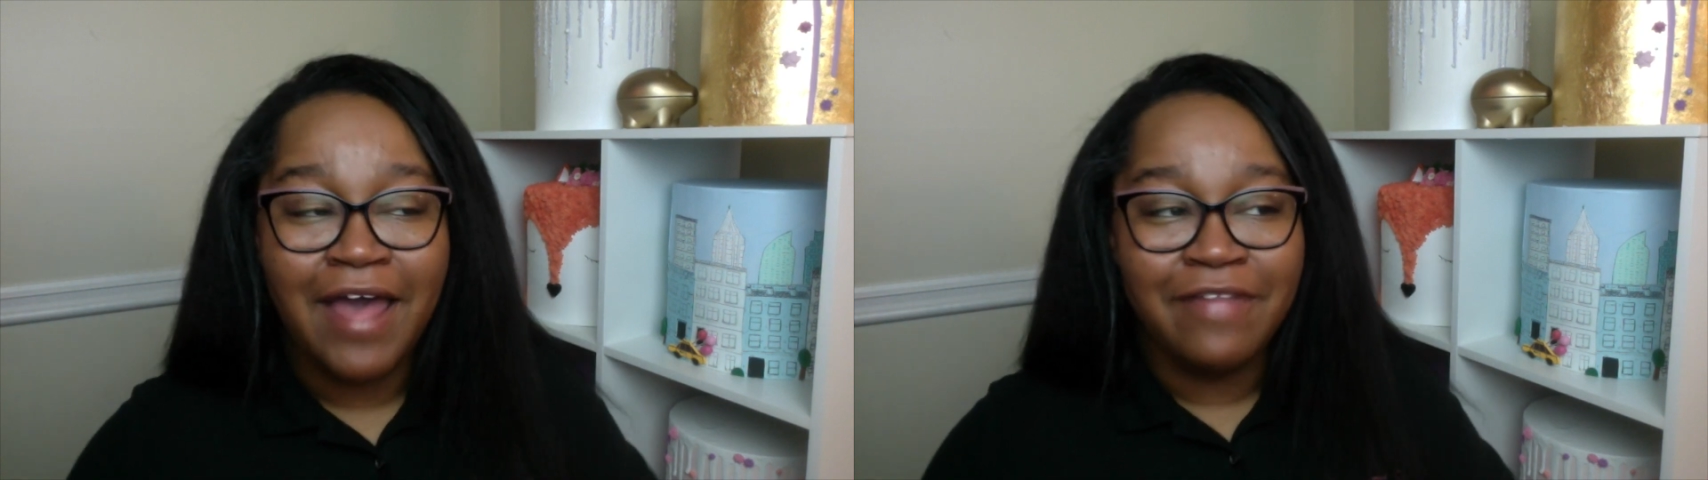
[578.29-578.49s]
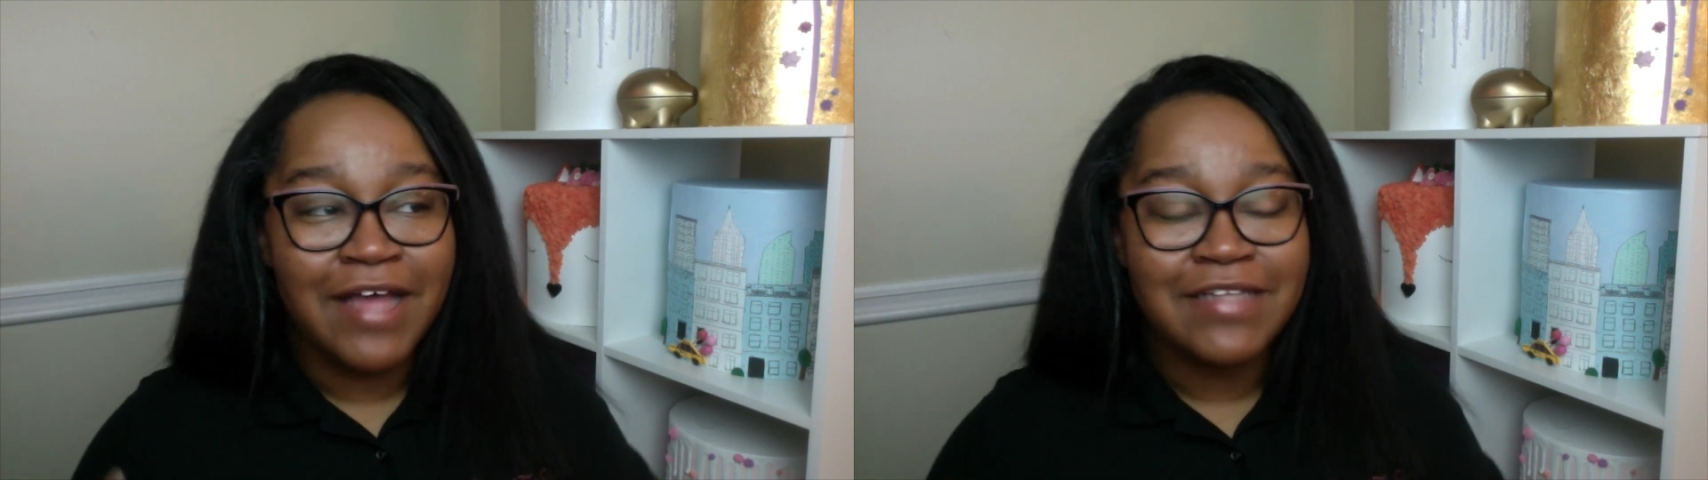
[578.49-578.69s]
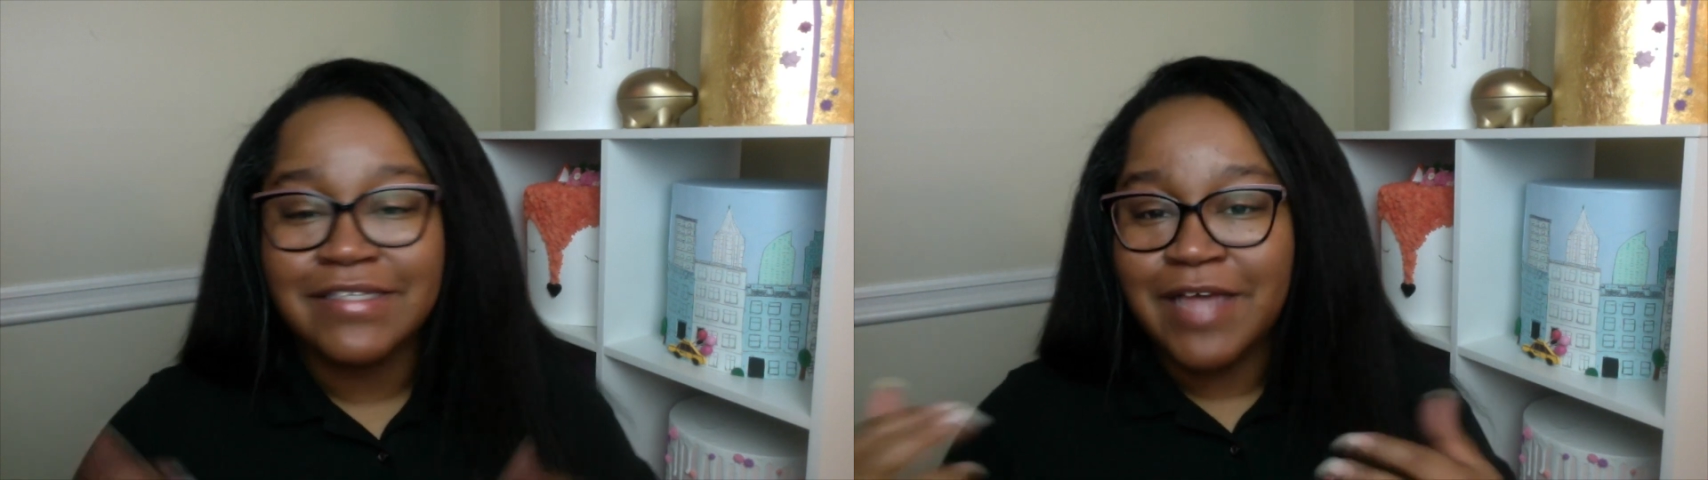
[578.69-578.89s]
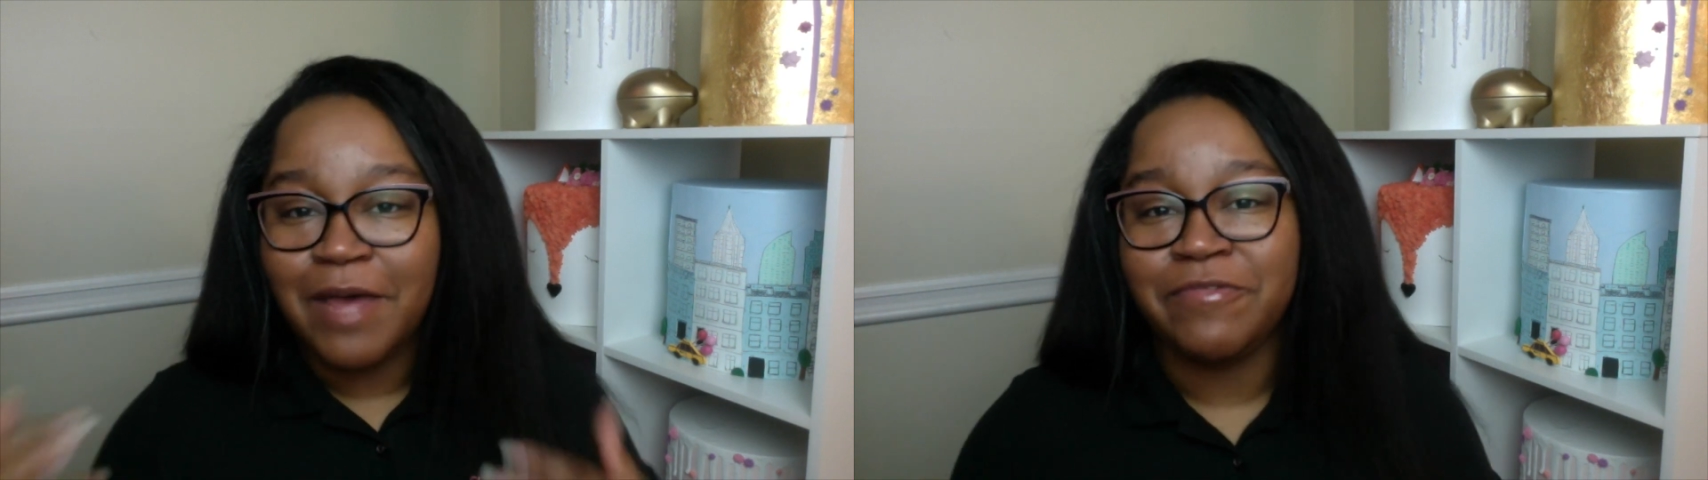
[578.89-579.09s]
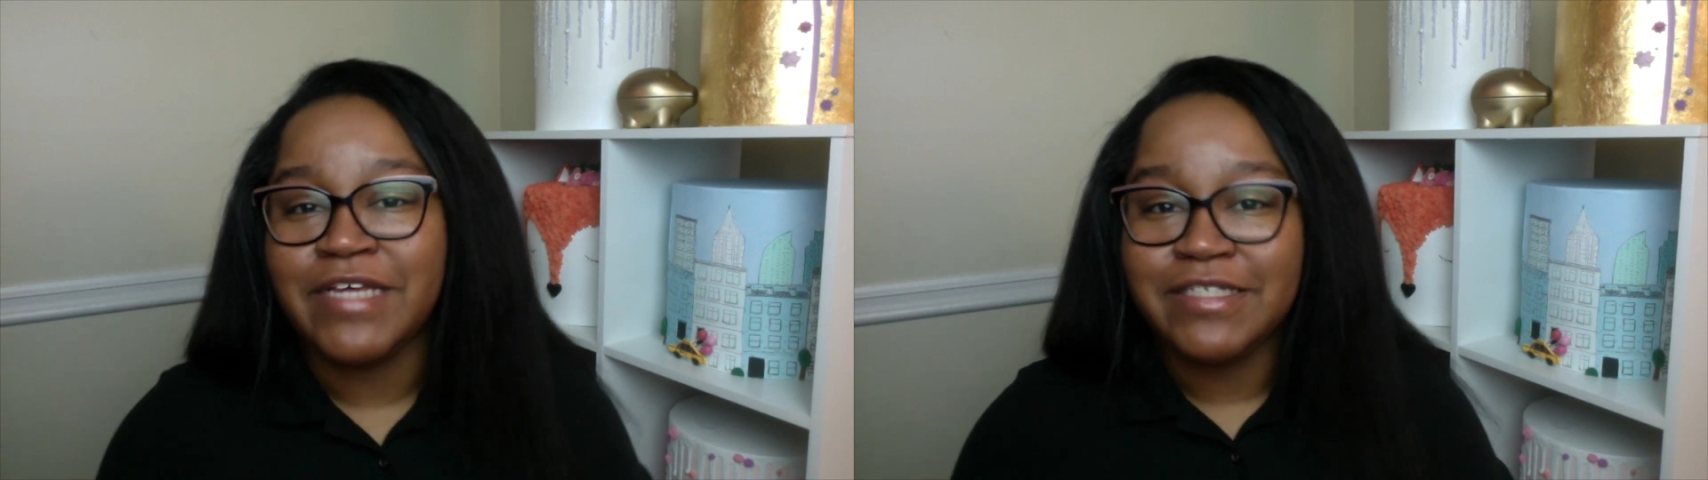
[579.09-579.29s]
And that's the
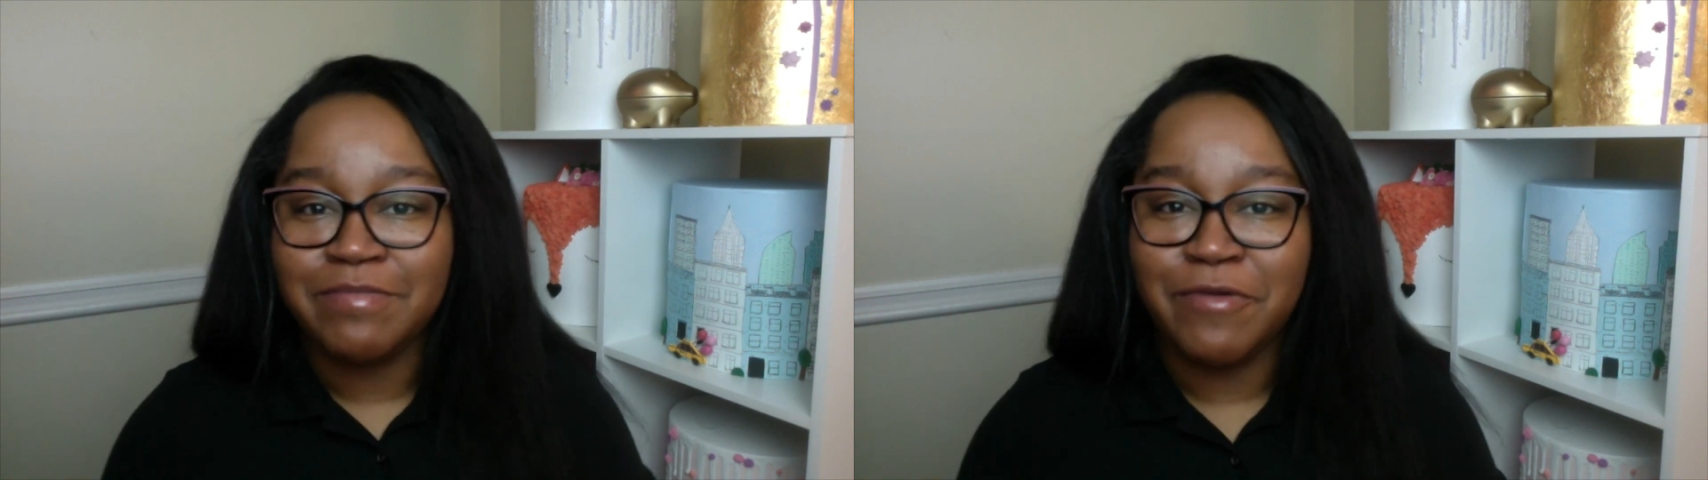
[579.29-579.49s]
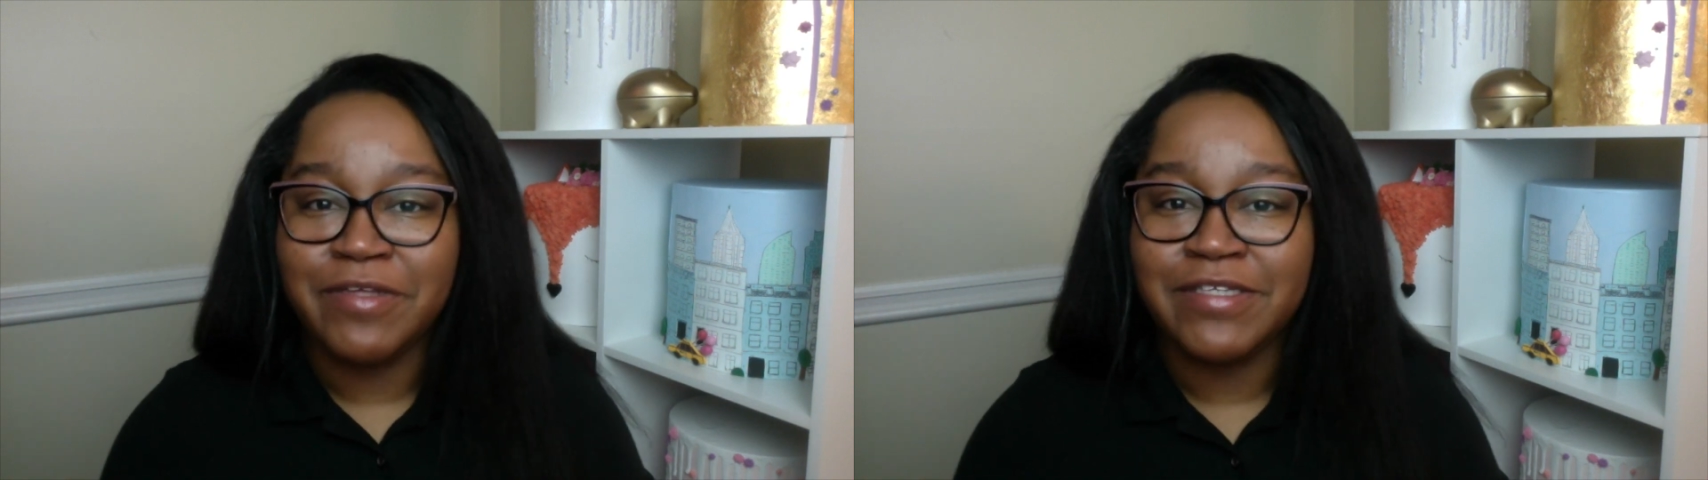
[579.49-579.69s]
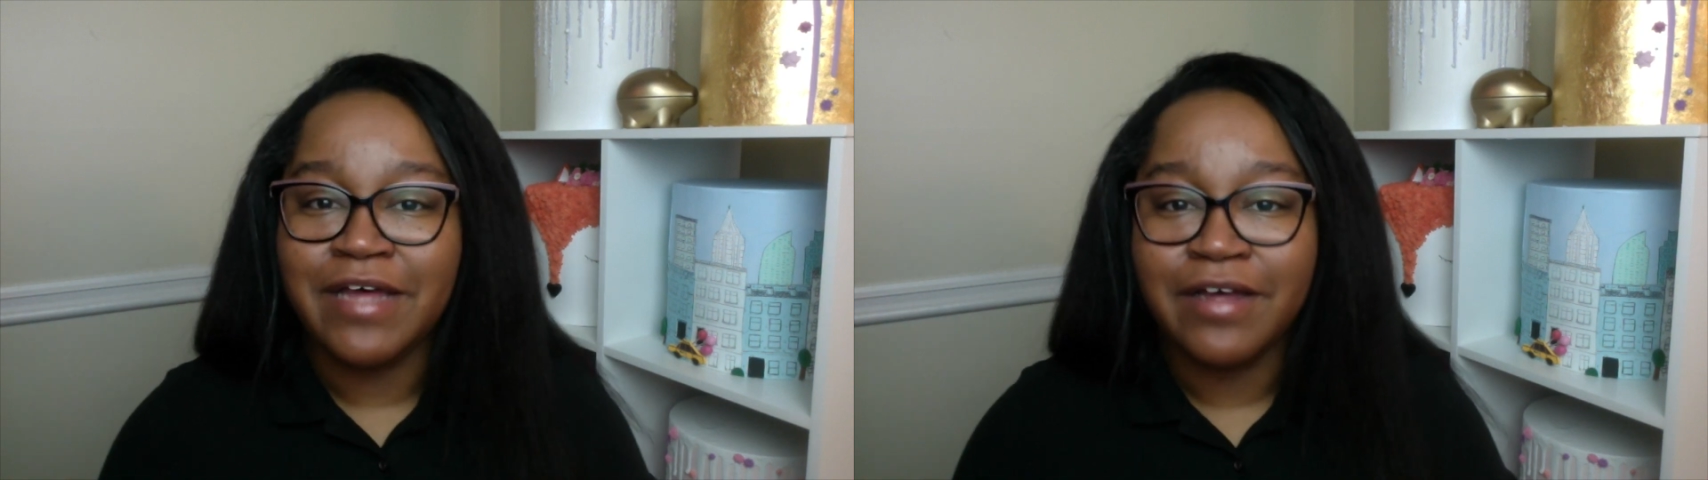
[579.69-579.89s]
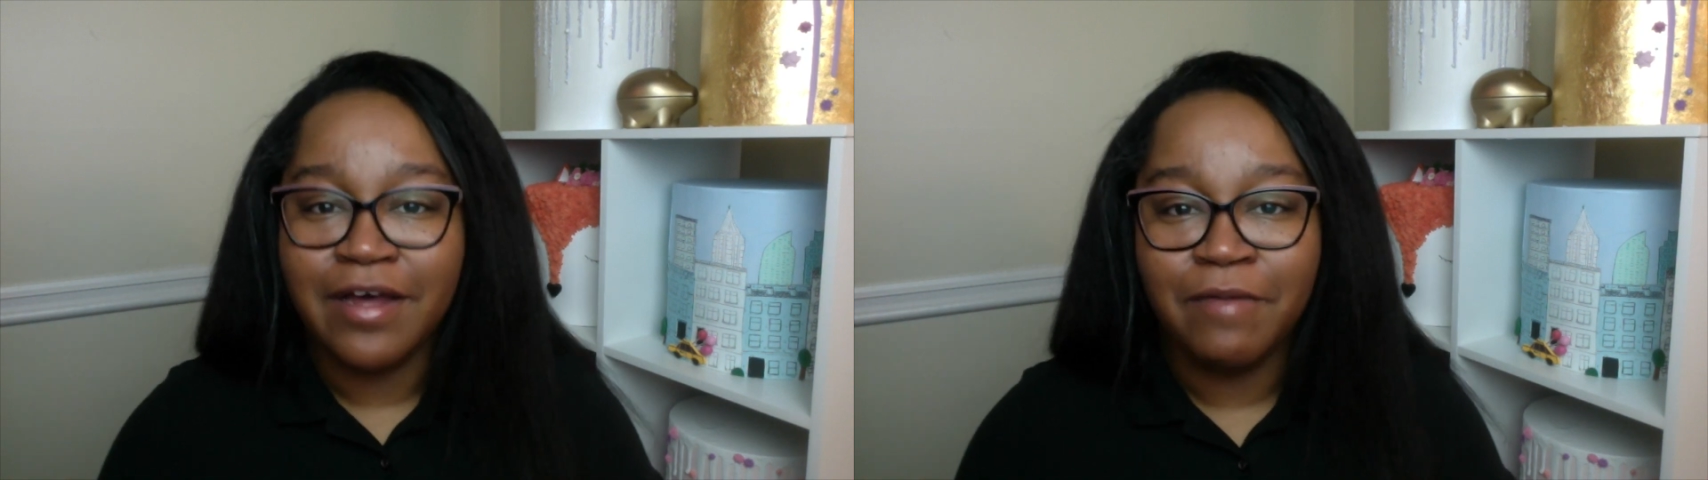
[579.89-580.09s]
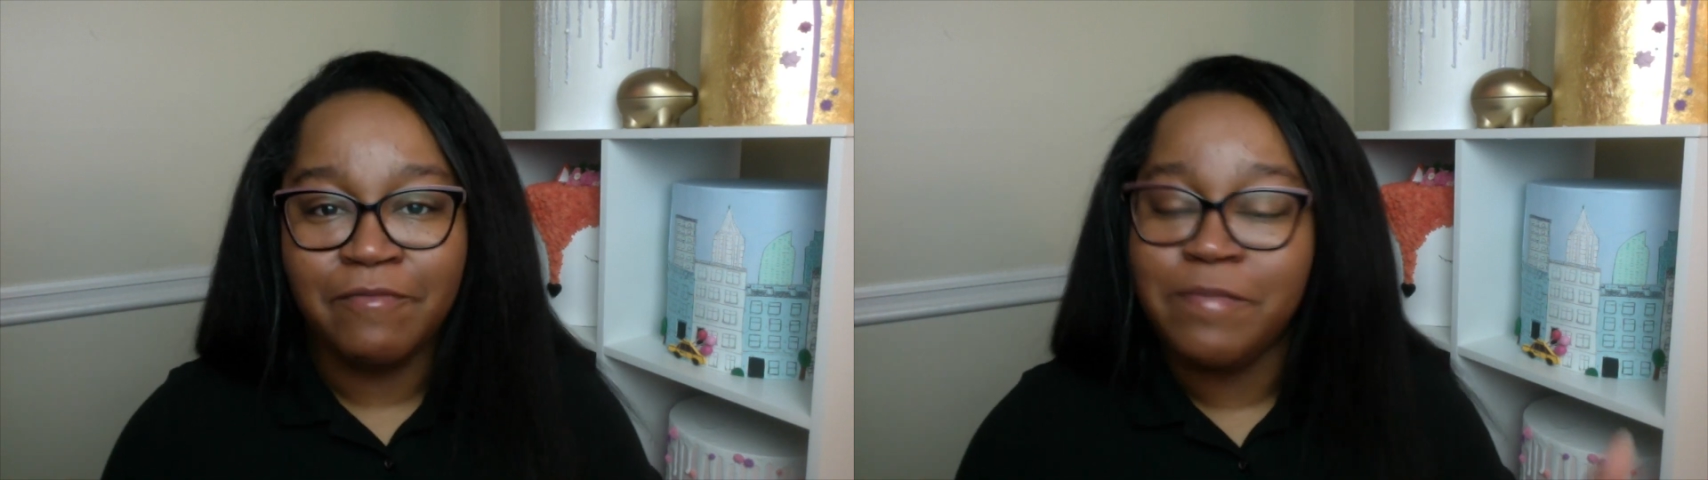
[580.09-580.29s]
type of testimonies that come